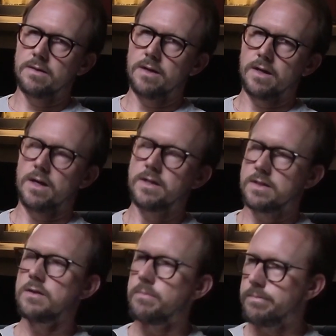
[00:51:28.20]

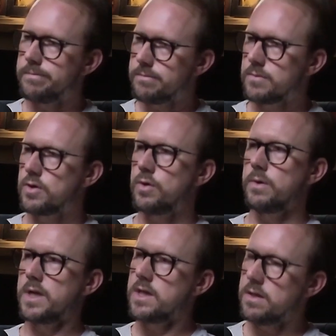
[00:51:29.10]
custom
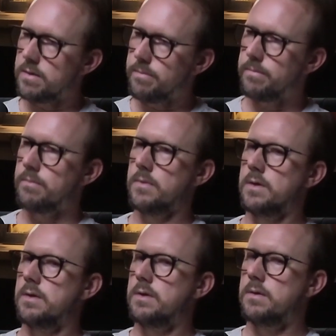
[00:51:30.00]
curriculum
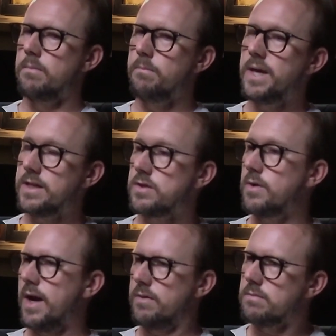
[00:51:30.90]
based
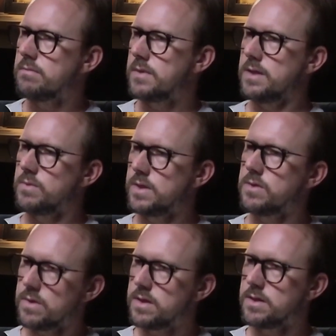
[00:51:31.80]
around these
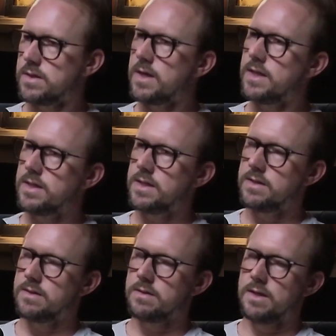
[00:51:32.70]
resources and
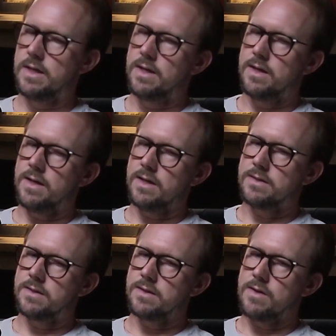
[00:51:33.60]
ideas. And
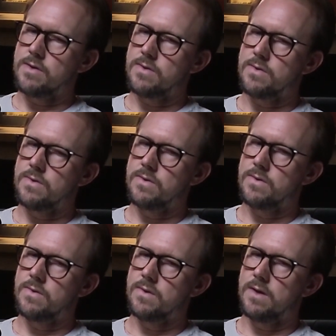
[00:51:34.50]

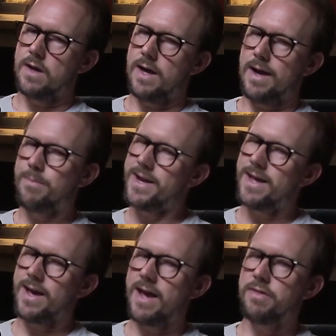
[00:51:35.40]
so, but
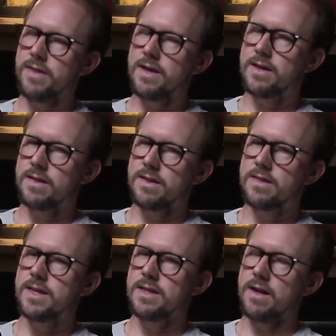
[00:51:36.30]
I think the
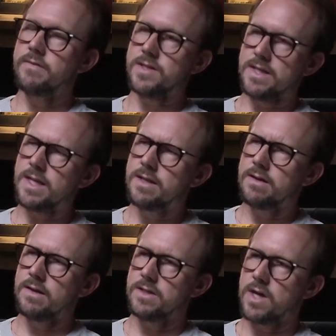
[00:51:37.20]
thing that I've seen
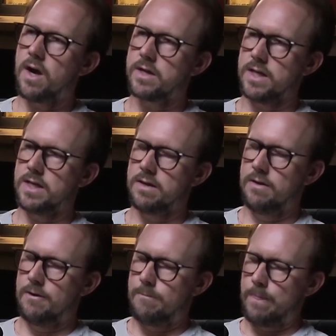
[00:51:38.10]
in talking
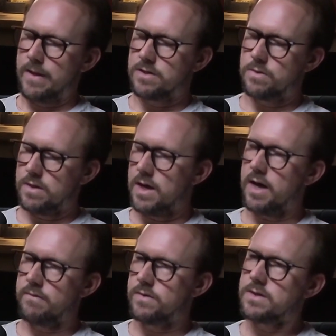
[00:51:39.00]
to a lot
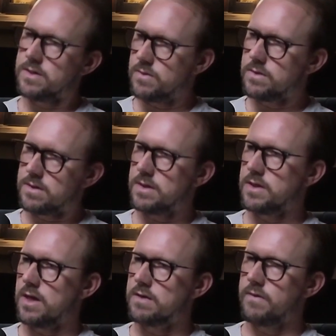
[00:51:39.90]
of the students and
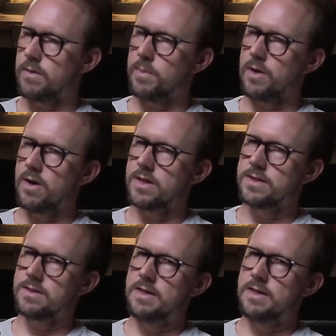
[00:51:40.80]
young developing artists